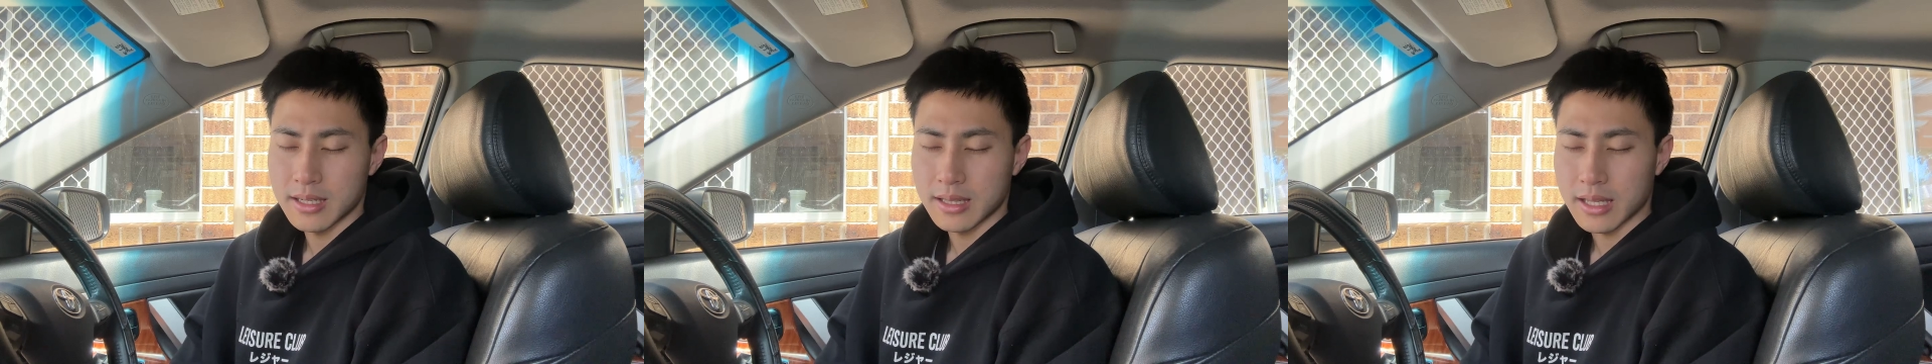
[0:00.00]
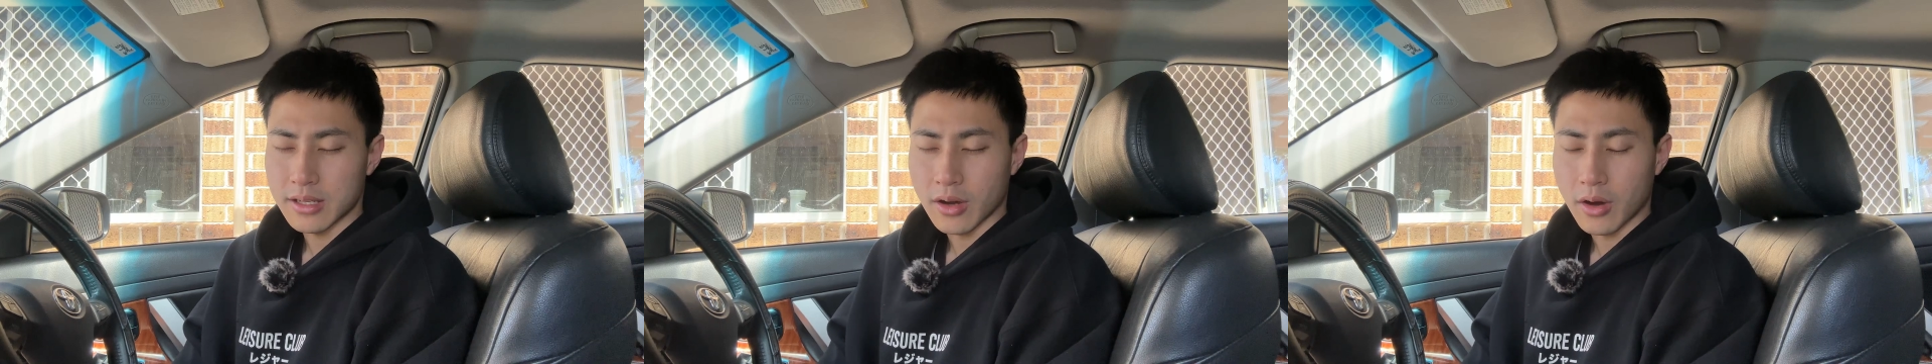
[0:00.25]

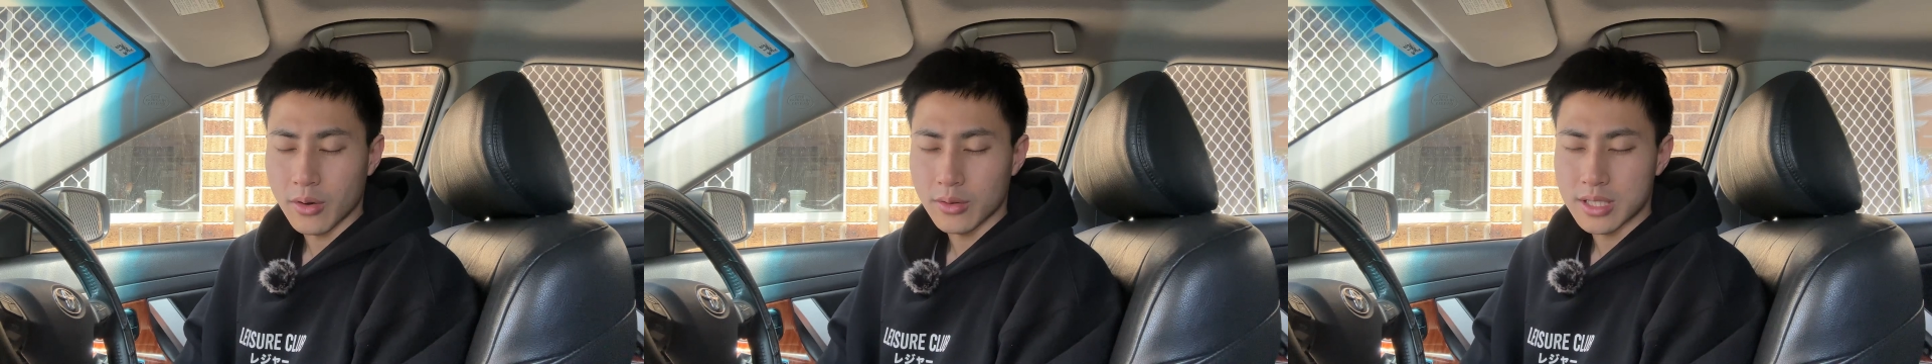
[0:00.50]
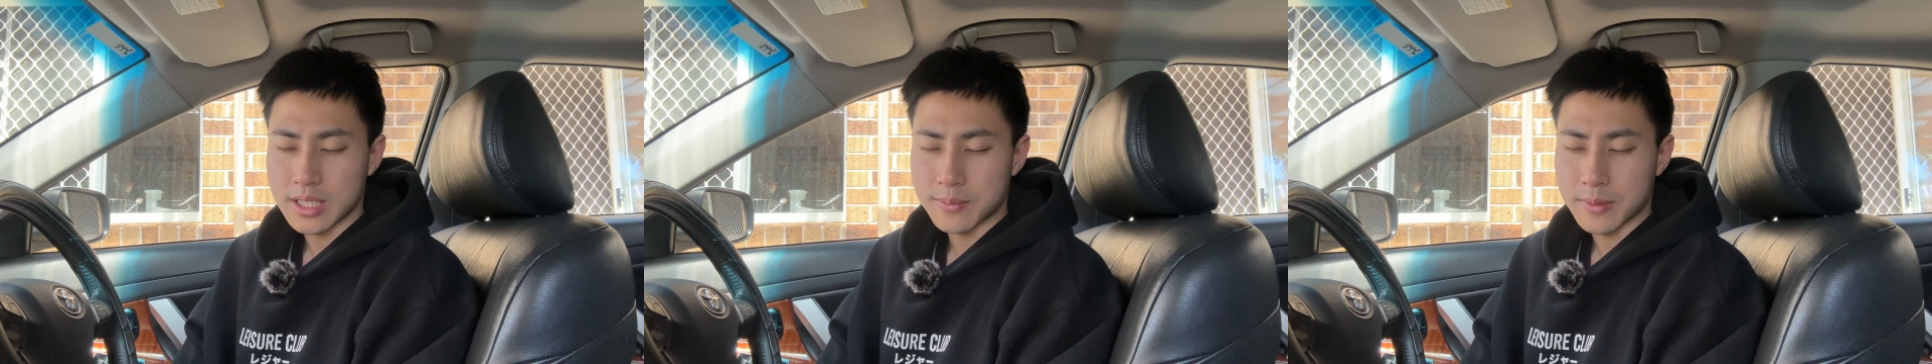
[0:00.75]
that your
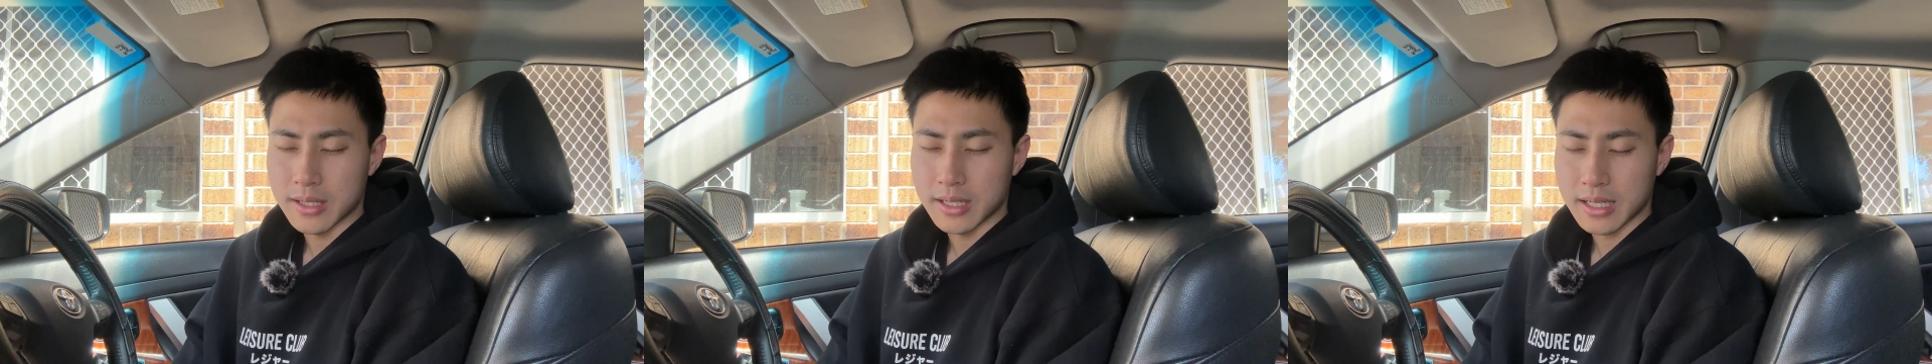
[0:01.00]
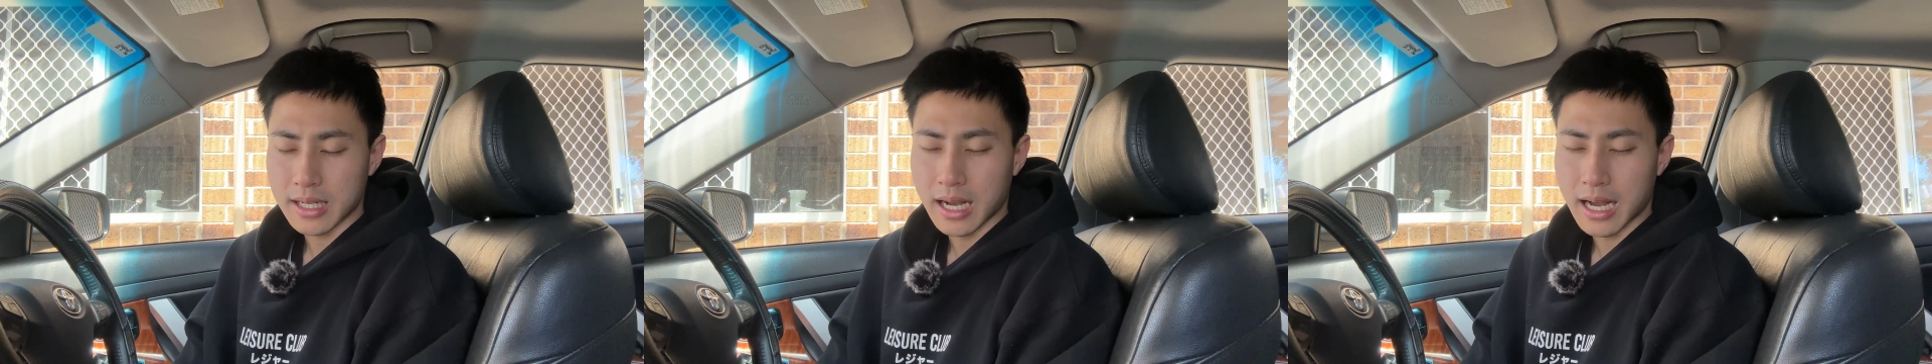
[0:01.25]
Holy
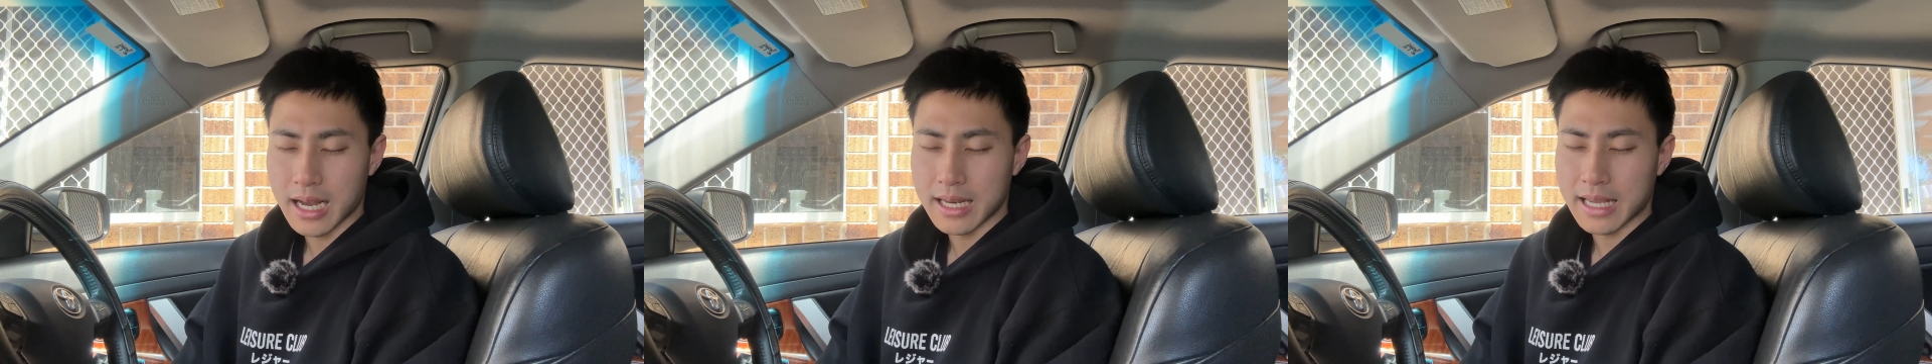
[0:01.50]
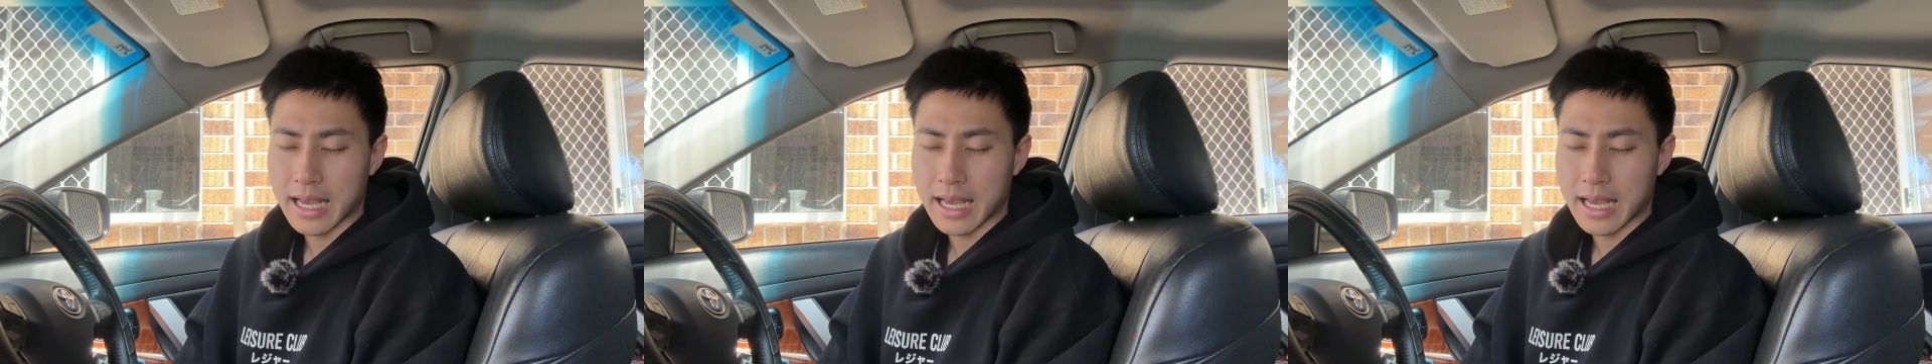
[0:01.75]
Spirit guide